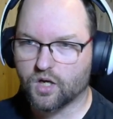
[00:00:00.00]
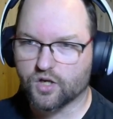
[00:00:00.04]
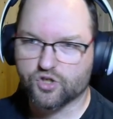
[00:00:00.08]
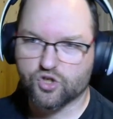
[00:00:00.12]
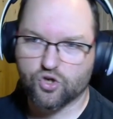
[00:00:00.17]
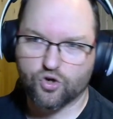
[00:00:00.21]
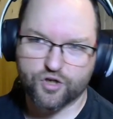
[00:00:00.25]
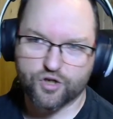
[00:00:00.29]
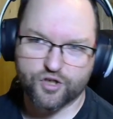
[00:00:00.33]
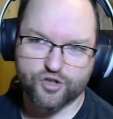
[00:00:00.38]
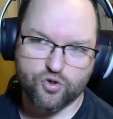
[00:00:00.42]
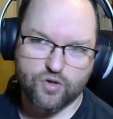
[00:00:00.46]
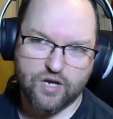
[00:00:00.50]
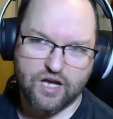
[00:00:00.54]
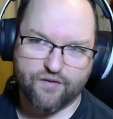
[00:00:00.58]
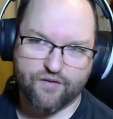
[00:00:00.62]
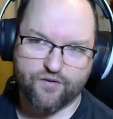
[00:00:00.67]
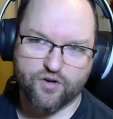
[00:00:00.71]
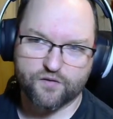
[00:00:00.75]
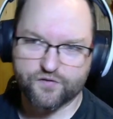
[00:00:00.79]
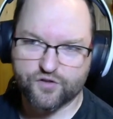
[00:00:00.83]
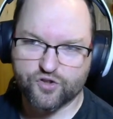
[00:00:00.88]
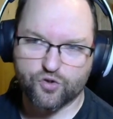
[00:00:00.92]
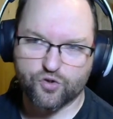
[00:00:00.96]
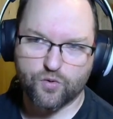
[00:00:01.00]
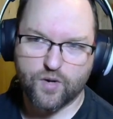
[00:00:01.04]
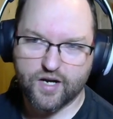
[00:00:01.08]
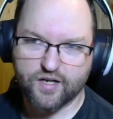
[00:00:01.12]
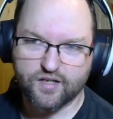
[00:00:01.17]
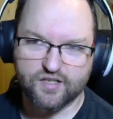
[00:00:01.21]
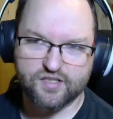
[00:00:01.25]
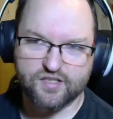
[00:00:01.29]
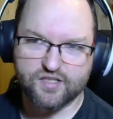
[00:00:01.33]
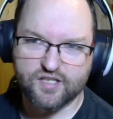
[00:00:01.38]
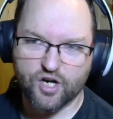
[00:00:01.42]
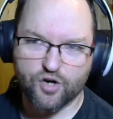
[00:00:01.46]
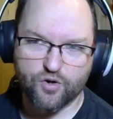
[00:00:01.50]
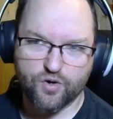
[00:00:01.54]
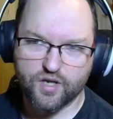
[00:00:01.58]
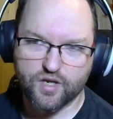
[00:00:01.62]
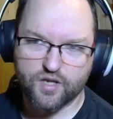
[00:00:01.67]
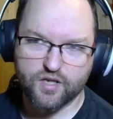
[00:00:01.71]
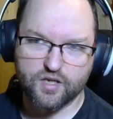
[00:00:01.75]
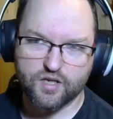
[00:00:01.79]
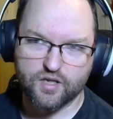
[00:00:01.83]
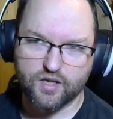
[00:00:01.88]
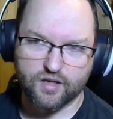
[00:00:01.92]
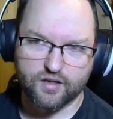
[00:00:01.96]
as long as you have enough strength,
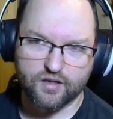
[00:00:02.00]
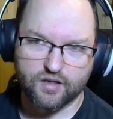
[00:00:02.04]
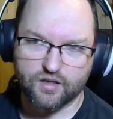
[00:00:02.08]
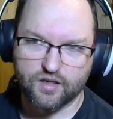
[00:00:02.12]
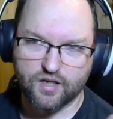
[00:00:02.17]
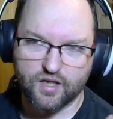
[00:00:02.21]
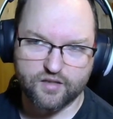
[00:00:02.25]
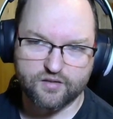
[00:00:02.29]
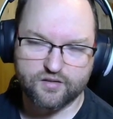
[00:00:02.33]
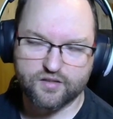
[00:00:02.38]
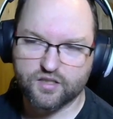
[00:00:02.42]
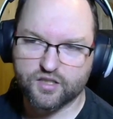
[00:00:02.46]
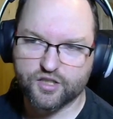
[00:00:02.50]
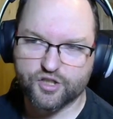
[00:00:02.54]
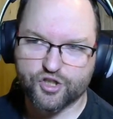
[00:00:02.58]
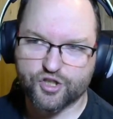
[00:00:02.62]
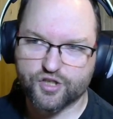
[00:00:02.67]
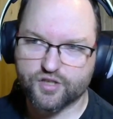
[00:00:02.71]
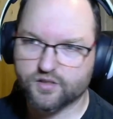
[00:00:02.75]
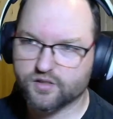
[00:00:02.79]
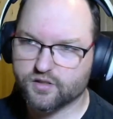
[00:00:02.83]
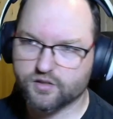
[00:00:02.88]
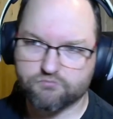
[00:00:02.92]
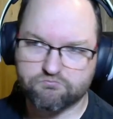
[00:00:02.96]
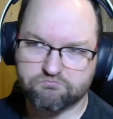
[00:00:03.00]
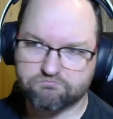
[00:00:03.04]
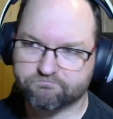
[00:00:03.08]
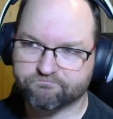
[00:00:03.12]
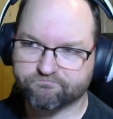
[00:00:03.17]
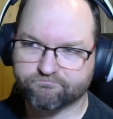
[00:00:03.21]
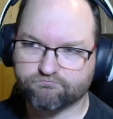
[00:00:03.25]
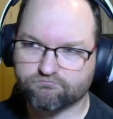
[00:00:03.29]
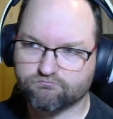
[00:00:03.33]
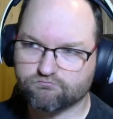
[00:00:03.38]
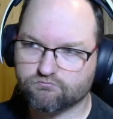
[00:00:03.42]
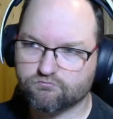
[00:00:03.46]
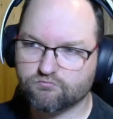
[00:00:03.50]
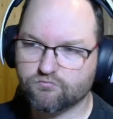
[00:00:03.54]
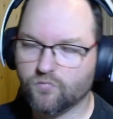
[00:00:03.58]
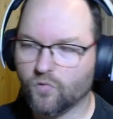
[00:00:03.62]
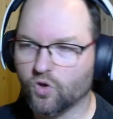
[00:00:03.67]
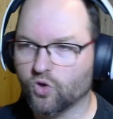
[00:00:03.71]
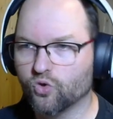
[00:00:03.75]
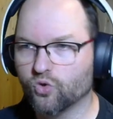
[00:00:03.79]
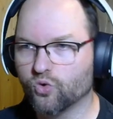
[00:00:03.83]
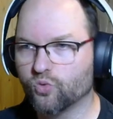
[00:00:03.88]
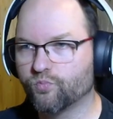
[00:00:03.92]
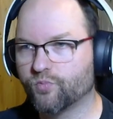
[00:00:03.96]
dexterity, and intelligence,
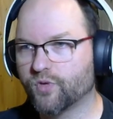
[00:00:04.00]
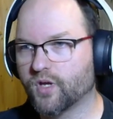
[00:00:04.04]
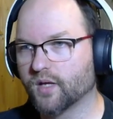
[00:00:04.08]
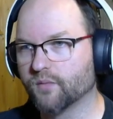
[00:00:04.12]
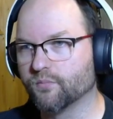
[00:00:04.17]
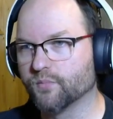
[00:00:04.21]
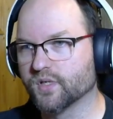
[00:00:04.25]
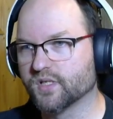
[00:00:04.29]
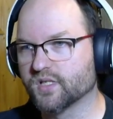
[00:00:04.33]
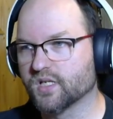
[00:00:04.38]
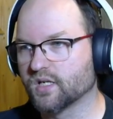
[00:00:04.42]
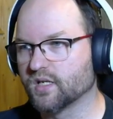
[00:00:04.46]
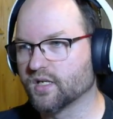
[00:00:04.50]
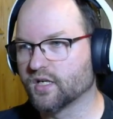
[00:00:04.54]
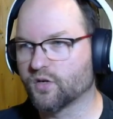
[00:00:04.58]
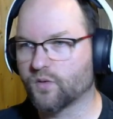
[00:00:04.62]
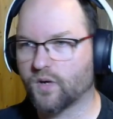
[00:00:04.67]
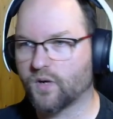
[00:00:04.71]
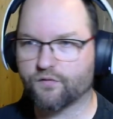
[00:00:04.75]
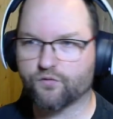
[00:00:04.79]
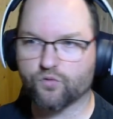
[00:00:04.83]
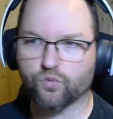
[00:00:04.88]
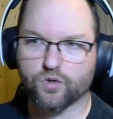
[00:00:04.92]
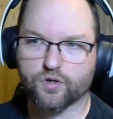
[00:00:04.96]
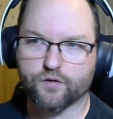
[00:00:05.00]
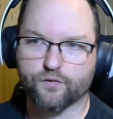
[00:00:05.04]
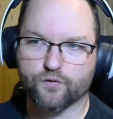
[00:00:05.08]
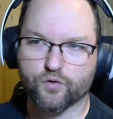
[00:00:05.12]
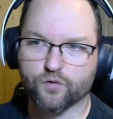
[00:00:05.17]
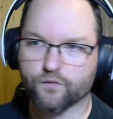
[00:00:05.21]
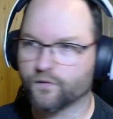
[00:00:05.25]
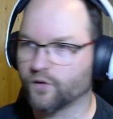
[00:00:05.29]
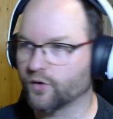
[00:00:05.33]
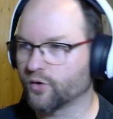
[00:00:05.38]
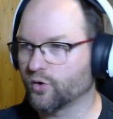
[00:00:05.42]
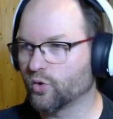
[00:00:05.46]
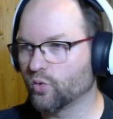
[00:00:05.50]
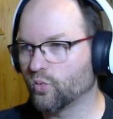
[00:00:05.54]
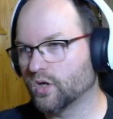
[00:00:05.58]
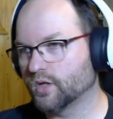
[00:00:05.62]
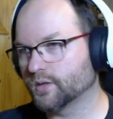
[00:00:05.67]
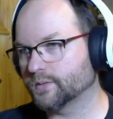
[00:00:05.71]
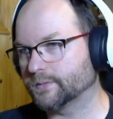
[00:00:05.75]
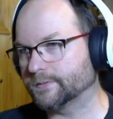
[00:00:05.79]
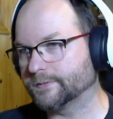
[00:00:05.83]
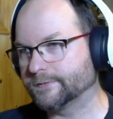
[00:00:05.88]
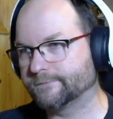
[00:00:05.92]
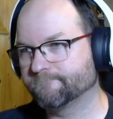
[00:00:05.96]
you can basically craft whatever the fuck you
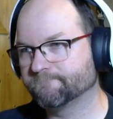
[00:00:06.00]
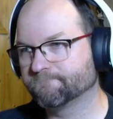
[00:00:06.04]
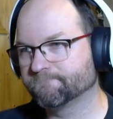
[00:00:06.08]
want.